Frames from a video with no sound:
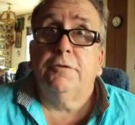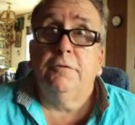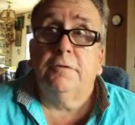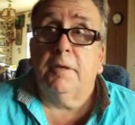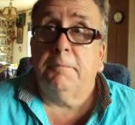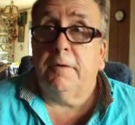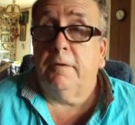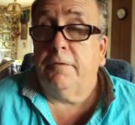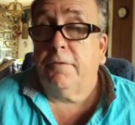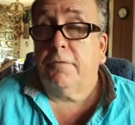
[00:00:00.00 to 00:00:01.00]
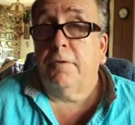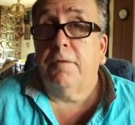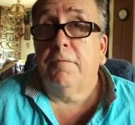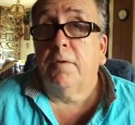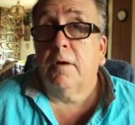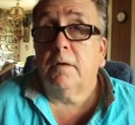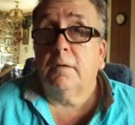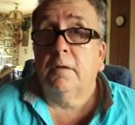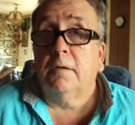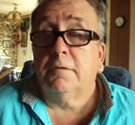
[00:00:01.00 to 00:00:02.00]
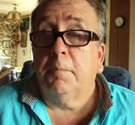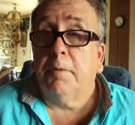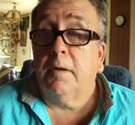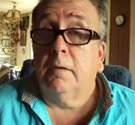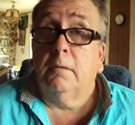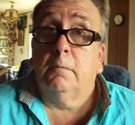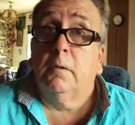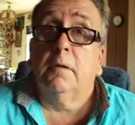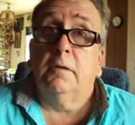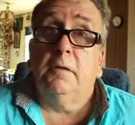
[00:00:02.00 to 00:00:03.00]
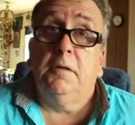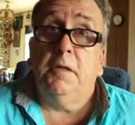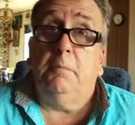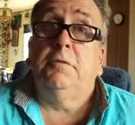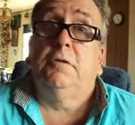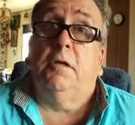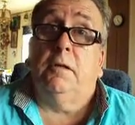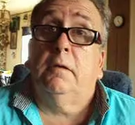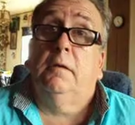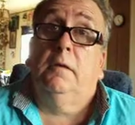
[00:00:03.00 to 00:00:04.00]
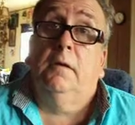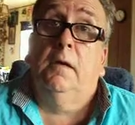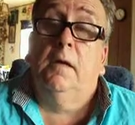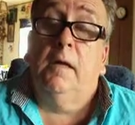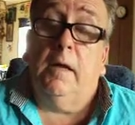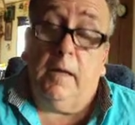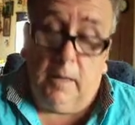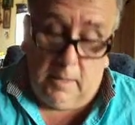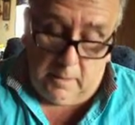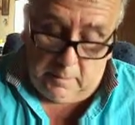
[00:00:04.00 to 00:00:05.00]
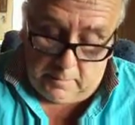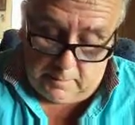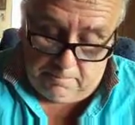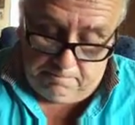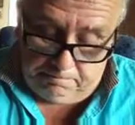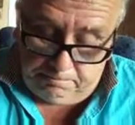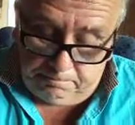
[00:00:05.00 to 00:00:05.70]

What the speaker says: oil shoots up to $300 or $400 a barrel, we're in deep shit. And